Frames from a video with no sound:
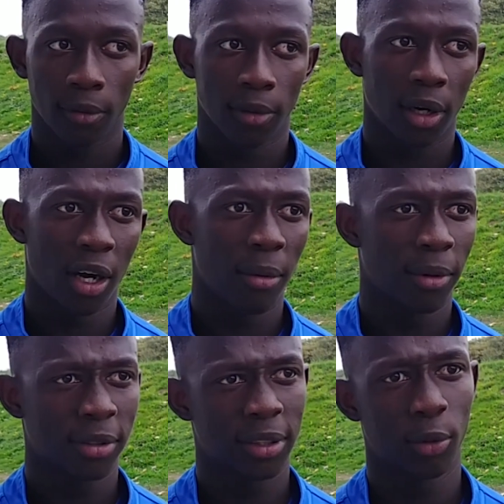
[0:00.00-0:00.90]

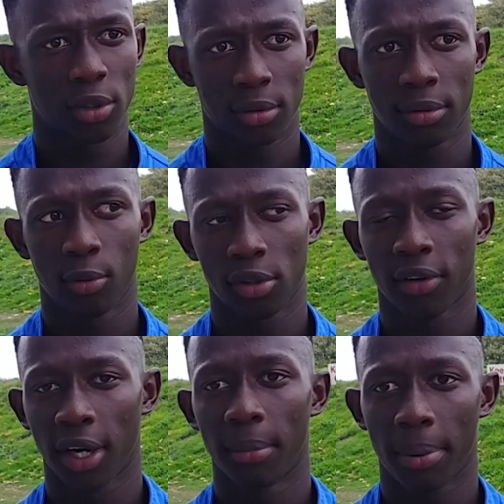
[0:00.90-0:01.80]
He was
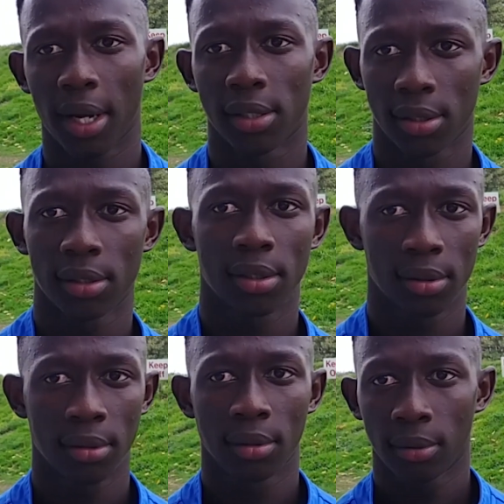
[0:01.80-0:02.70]
really impressed
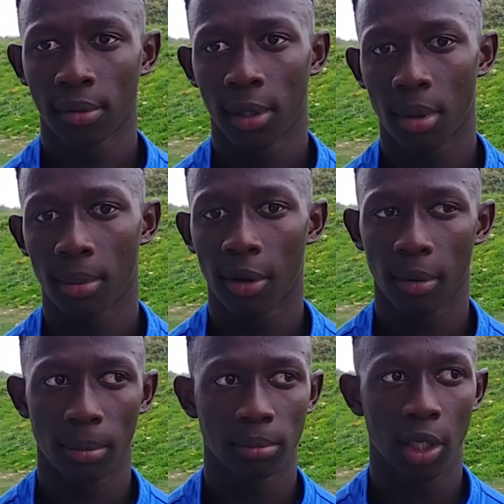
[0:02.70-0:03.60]

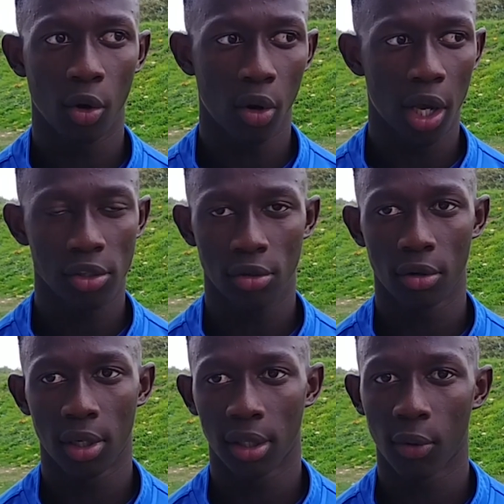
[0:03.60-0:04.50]
about the goal I
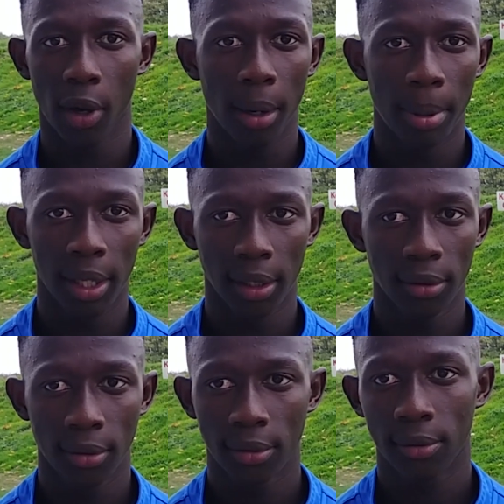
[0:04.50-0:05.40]
scored and the way I play.
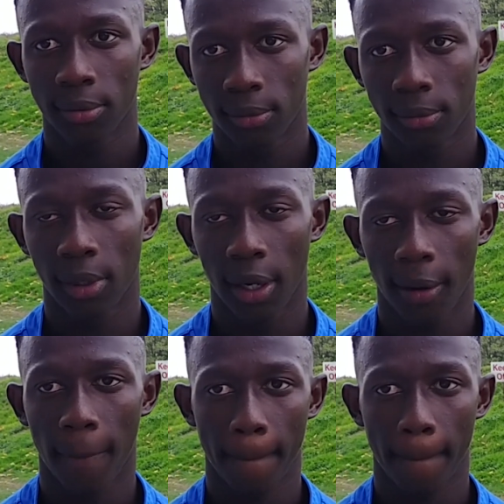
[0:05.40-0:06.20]
Yeah.